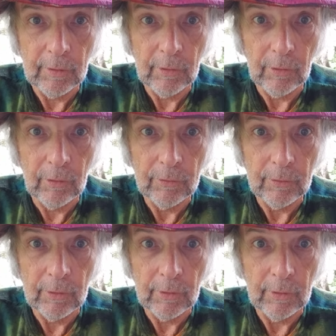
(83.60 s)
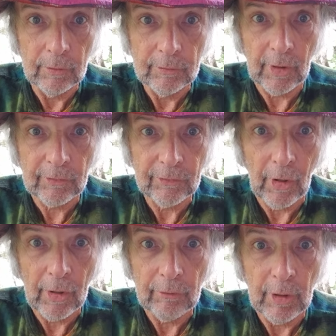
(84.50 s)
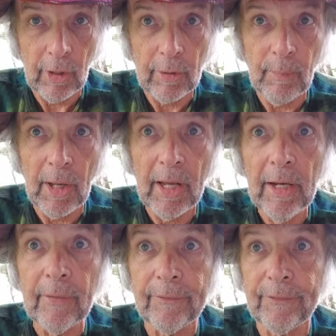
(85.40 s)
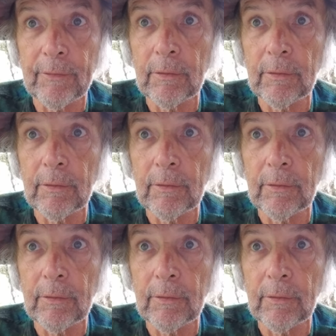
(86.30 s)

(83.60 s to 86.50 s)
old sex diary out of my hands,